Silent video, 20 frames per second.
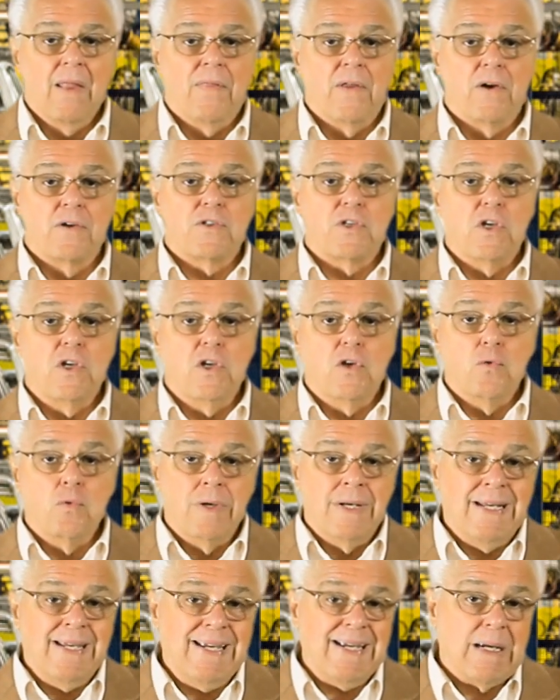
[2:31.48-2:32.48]
there's a
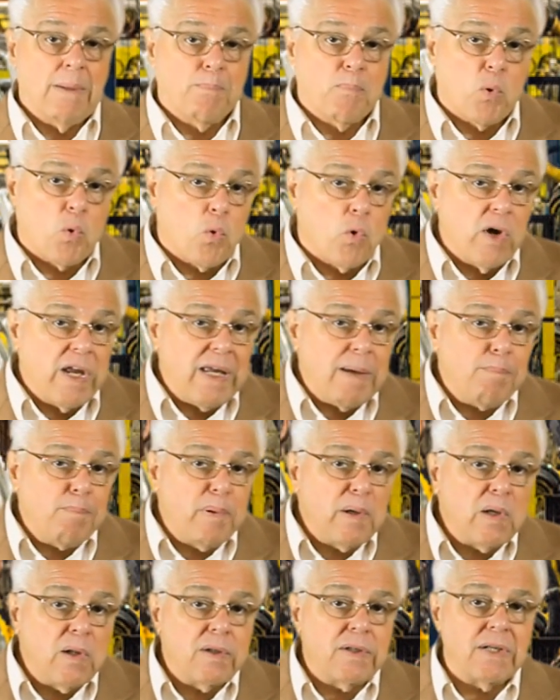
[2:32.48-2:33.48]
unique
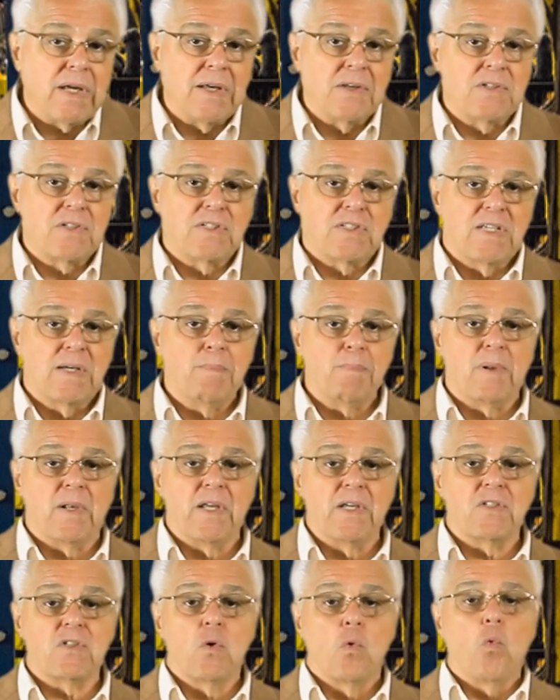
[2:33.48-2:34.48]
pre-built
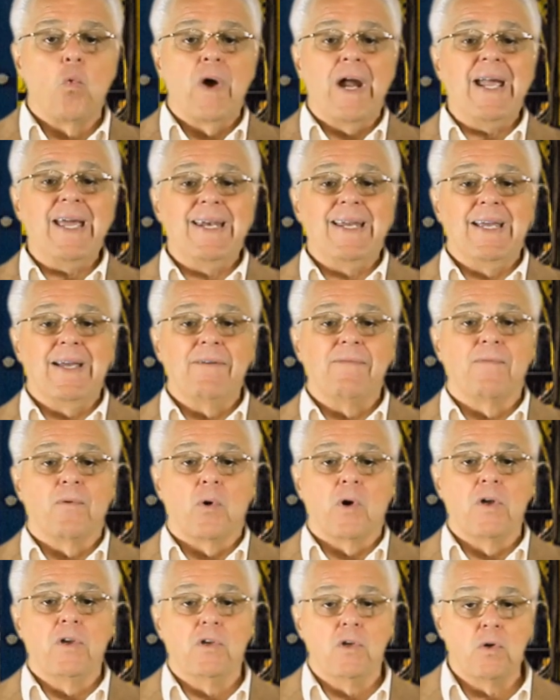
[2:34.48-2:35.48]
assemblies waiting for
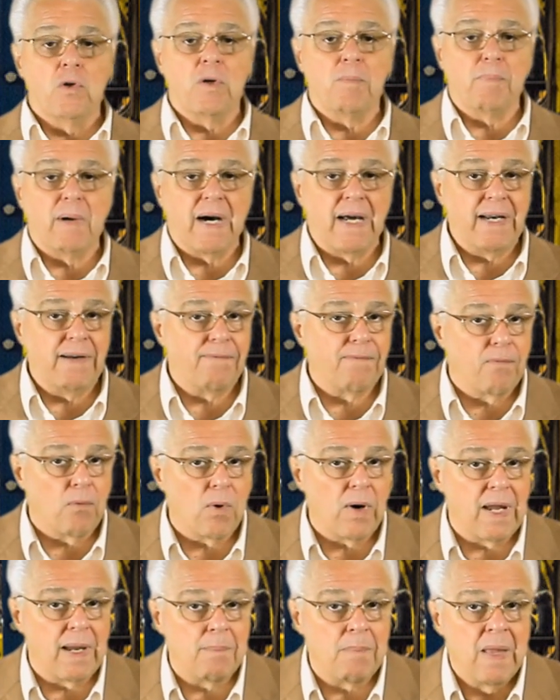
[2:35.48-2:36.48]
a unibody
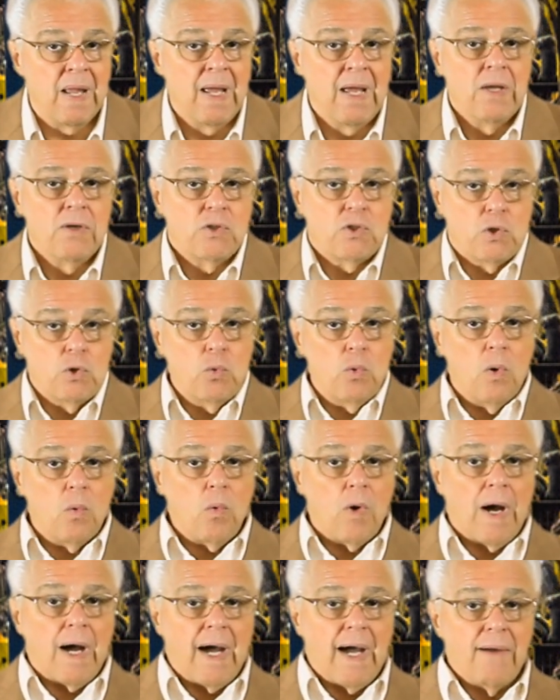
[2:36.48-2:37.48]
frame to
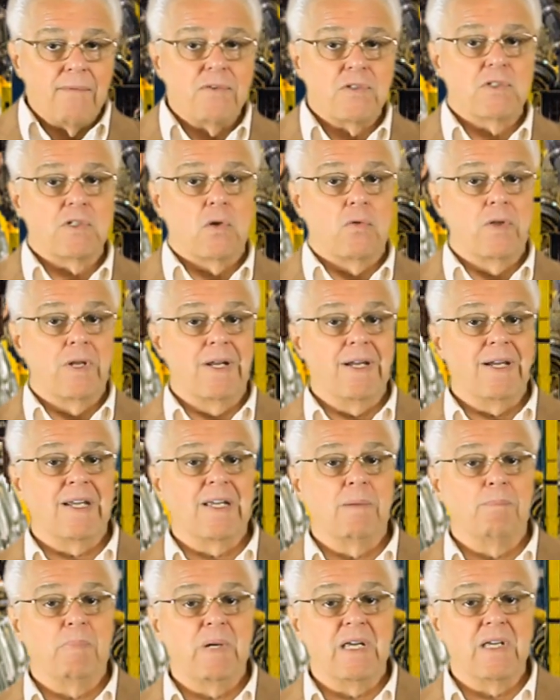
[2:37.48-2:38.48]
arrive so that it
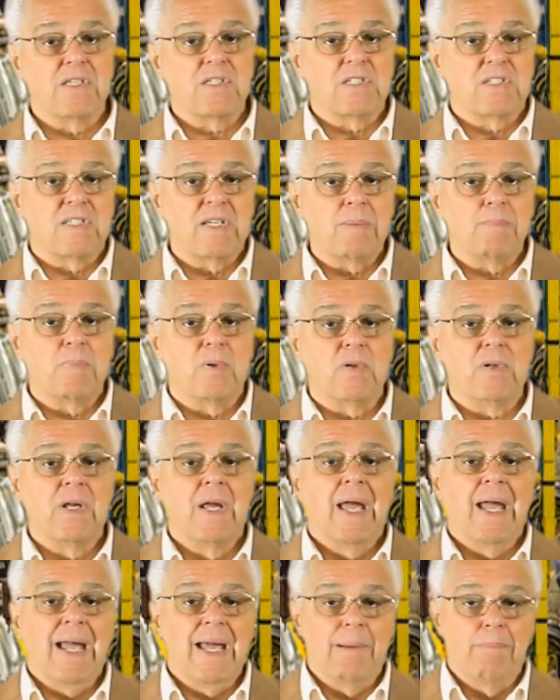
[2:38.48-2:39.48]
can be assembled
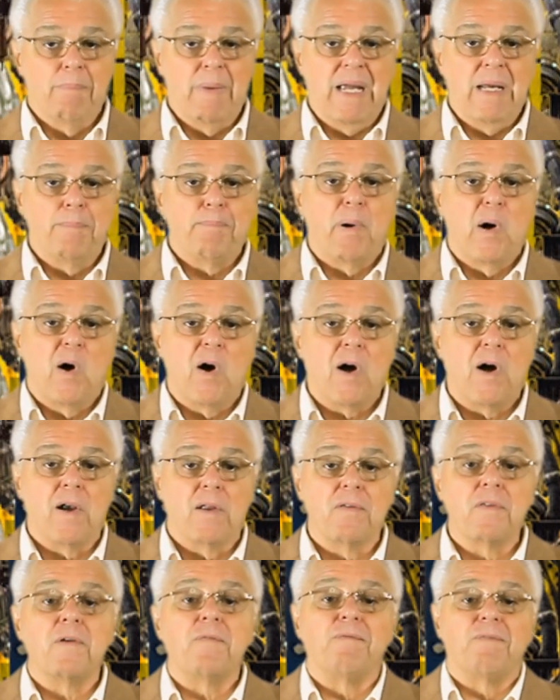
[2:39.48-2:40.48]
and made part
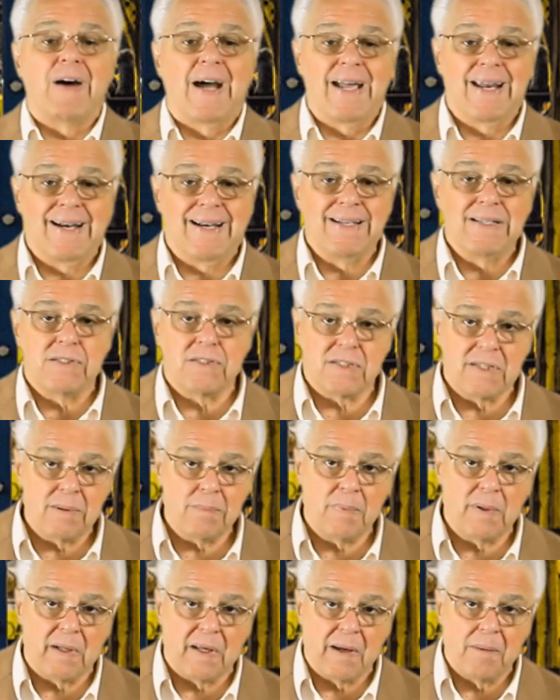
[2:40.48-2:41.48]
of the final
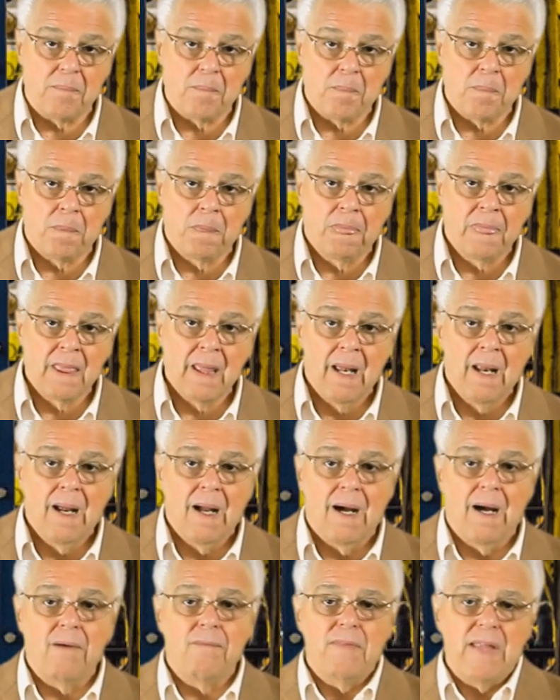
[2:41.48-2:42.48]
assembly
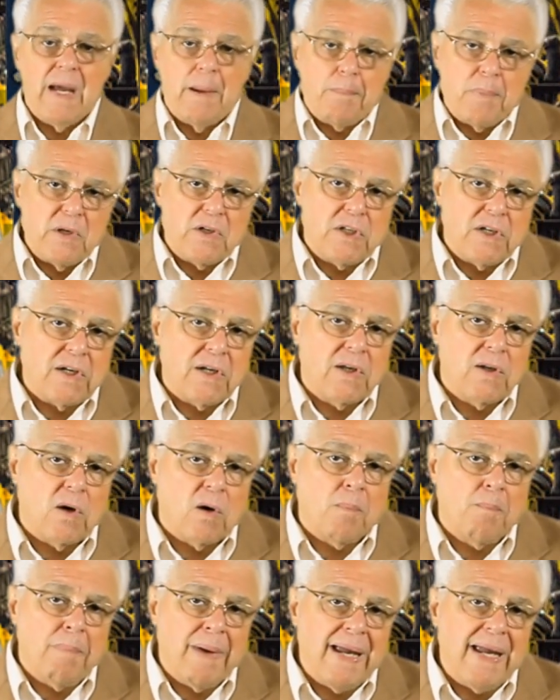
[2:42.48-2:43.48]
of that particular
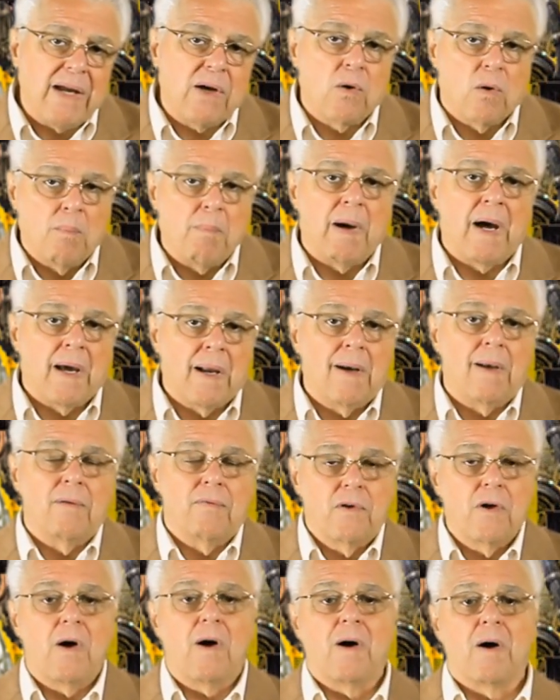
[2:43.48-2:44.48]
make or model of
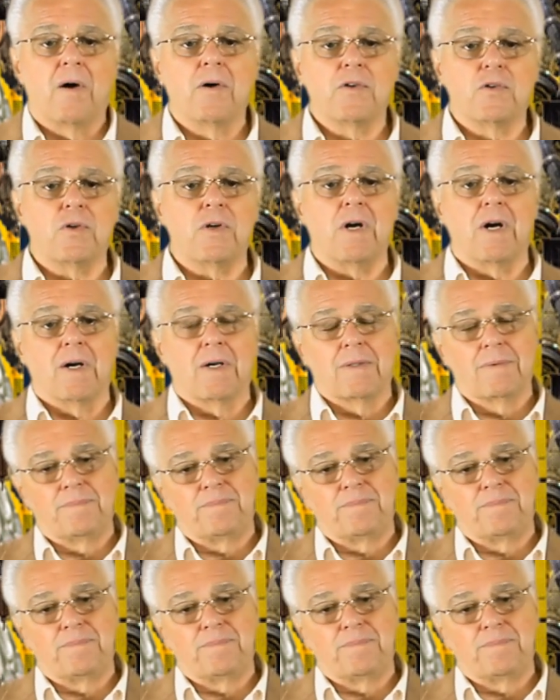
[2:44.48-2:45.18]
car or truck.